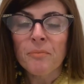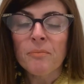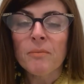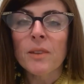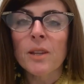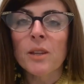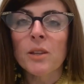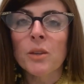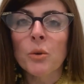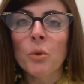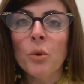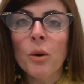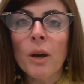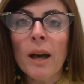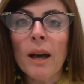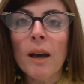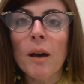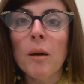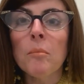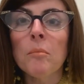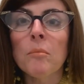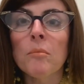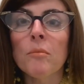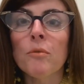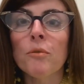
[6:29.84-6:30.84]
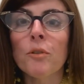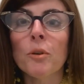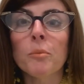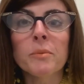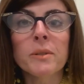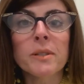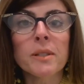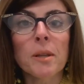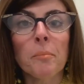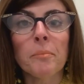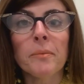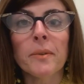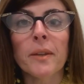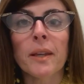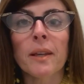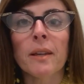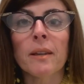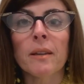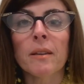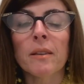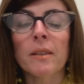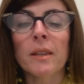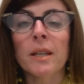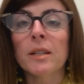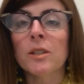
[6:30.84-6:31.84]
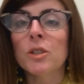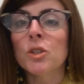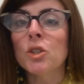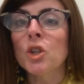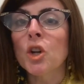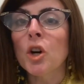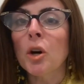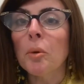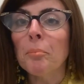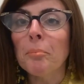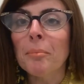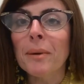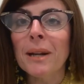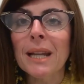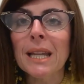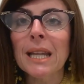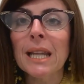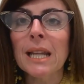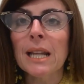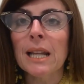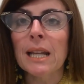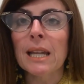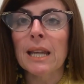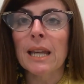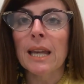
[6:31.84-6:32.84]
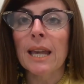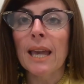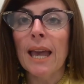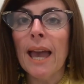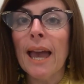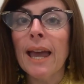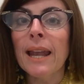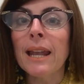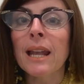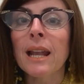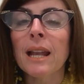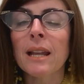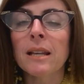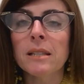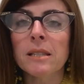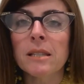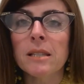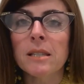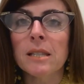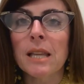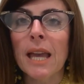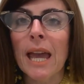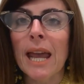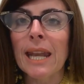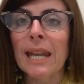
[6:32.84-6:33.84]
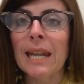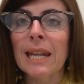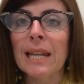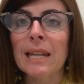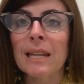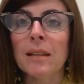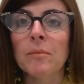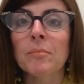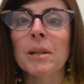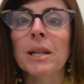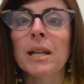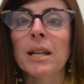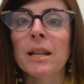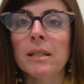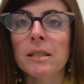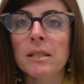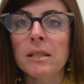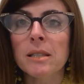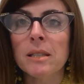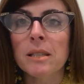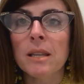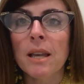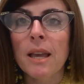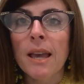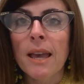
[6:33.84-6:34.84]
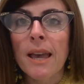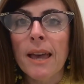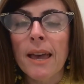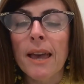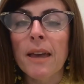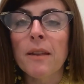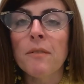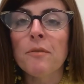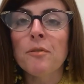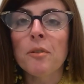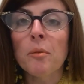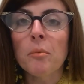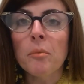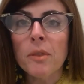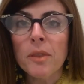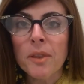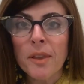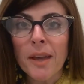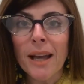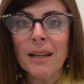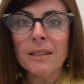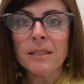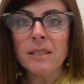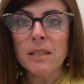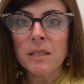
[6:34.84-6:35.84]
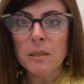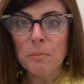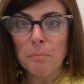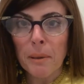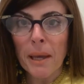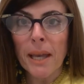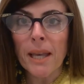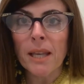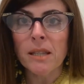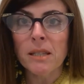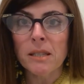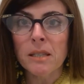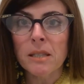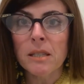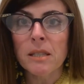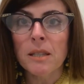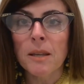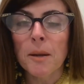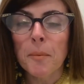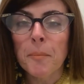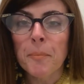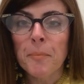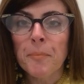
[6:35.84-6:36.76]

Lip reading: You come from something that is completely endless and limitless, and from that space,